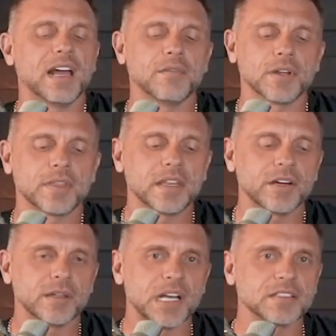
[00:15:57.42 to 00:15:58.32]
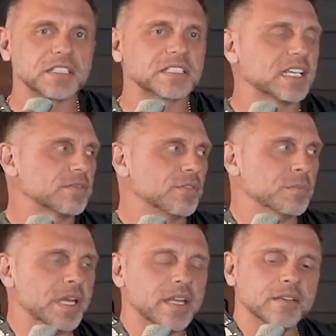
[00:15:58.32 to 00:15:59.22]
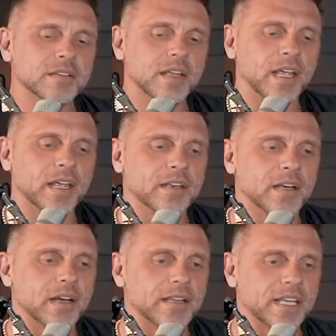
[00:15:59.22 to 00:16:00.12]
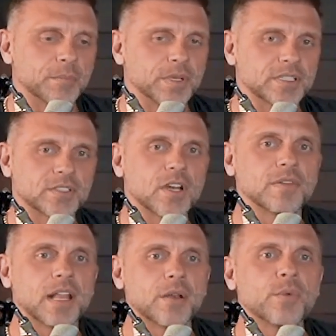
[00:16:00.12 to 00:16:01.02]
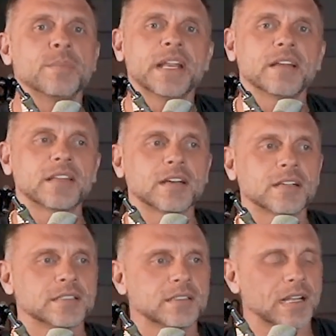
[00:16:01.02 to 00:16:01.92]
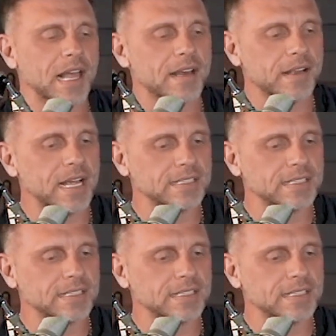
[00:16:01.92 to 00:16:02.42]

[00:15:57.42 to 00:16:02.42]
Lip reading: I have a theory about successful men, and I think it pisses off a lot of women out there, because a lot of